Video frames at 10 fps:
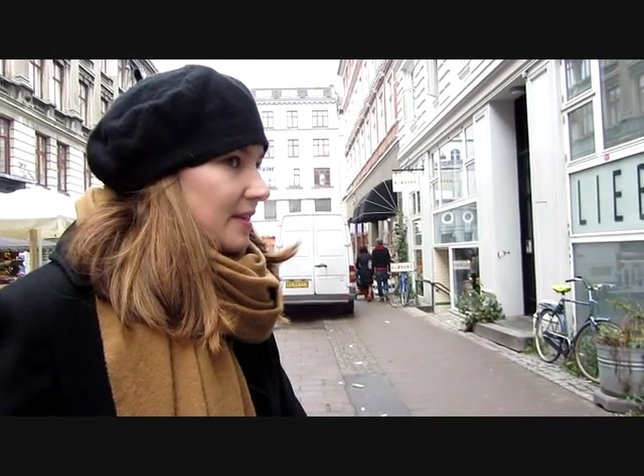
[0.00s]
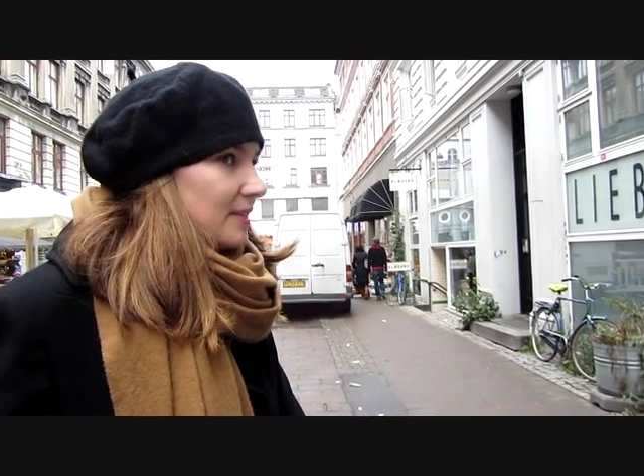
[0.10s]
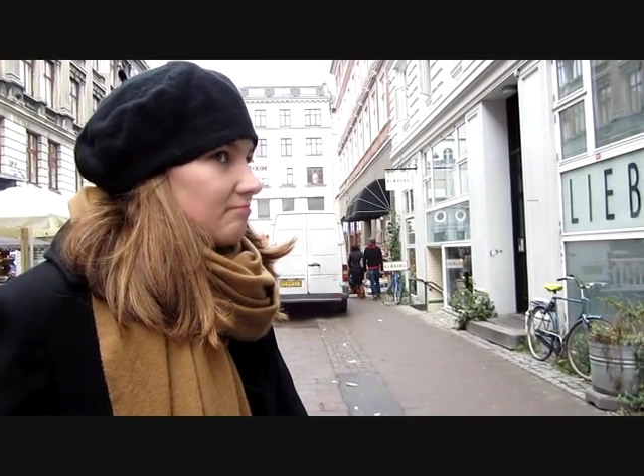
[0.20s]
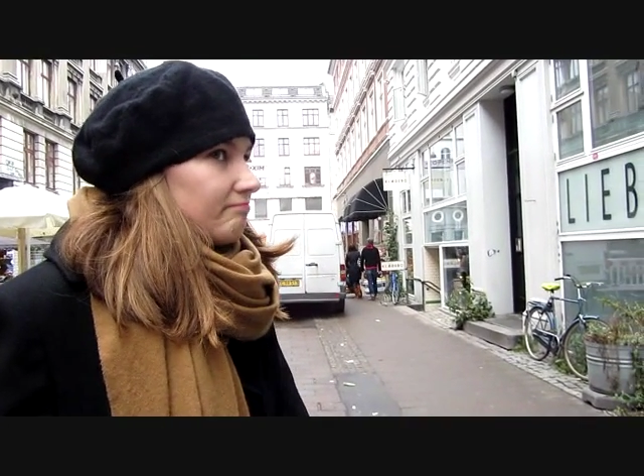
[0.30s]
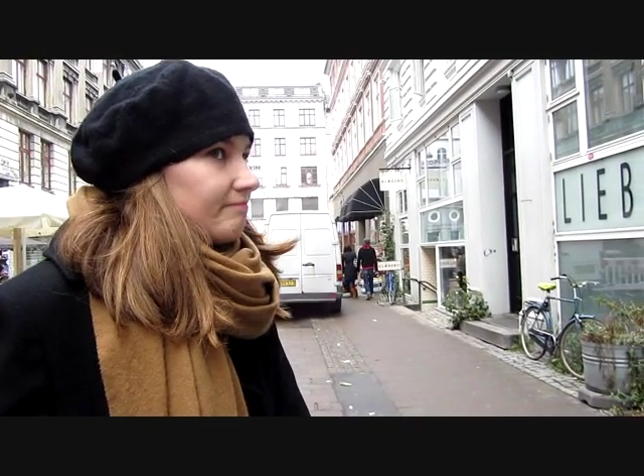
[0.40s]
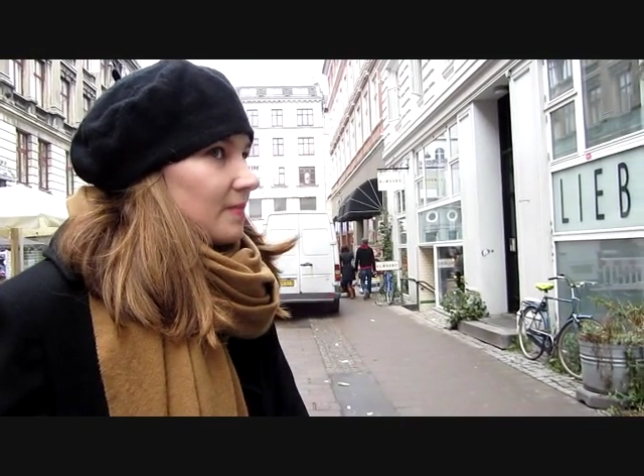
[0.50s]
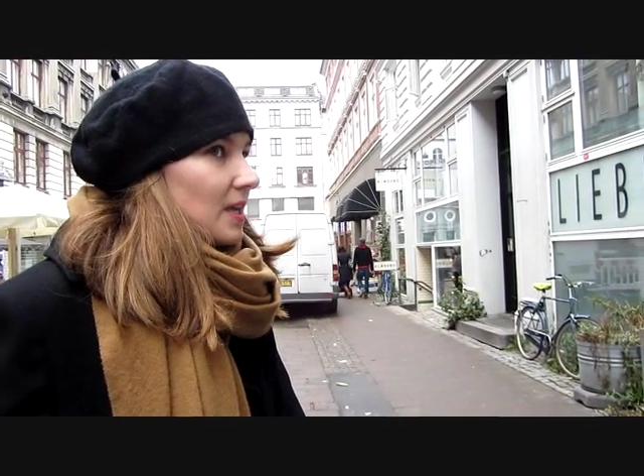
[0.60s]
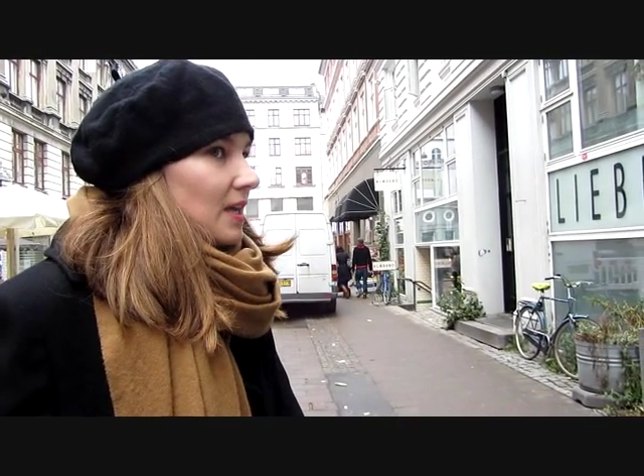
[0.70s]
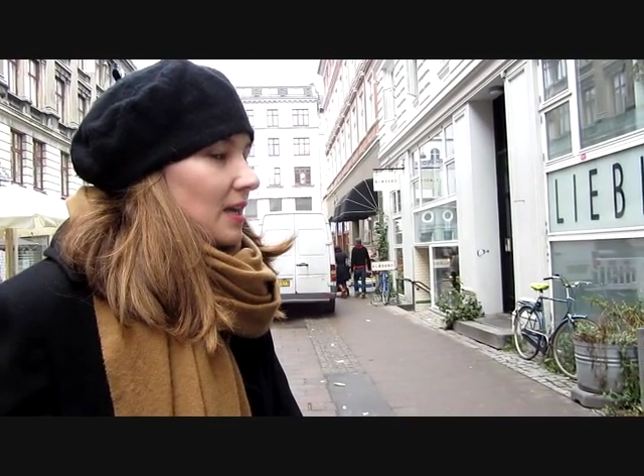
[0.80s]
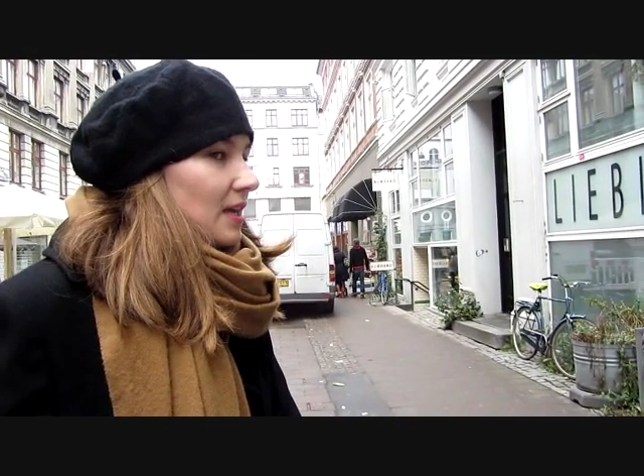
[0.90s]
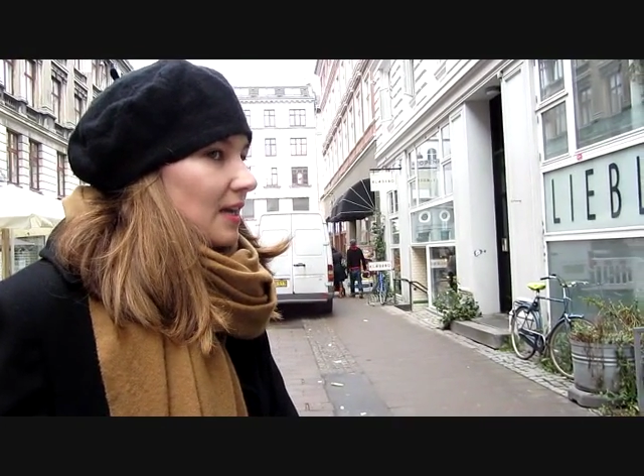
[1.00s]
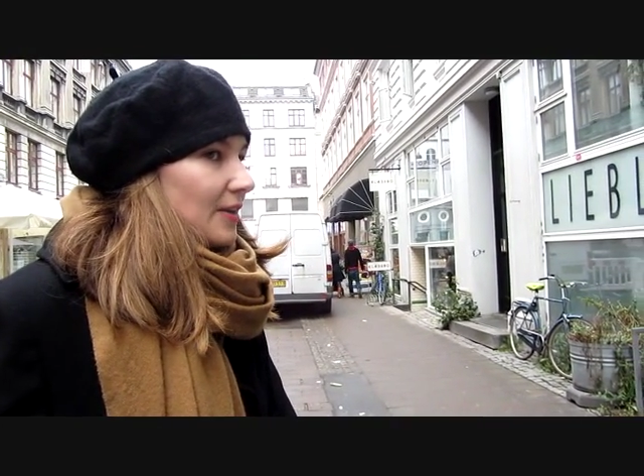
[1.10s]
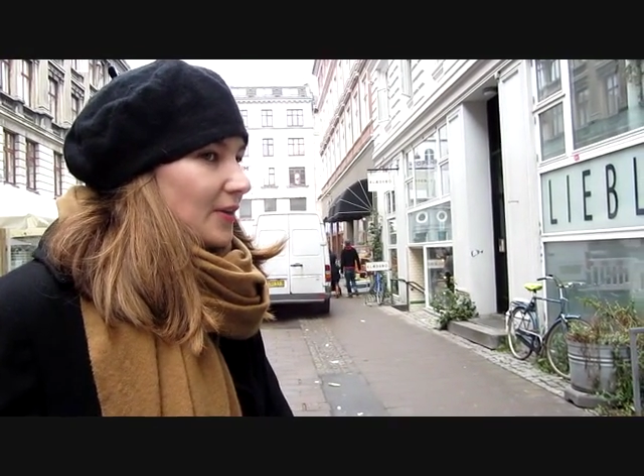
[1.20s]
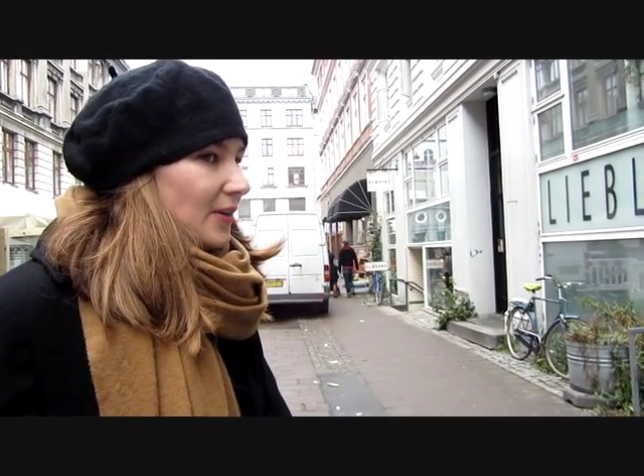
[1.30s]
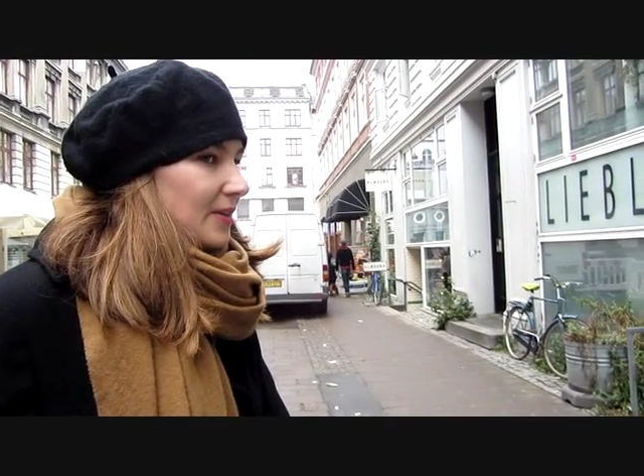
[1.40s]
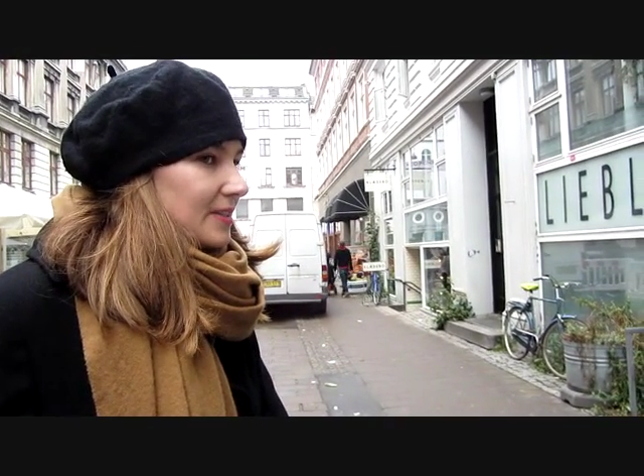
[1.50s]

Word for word: and I don't know.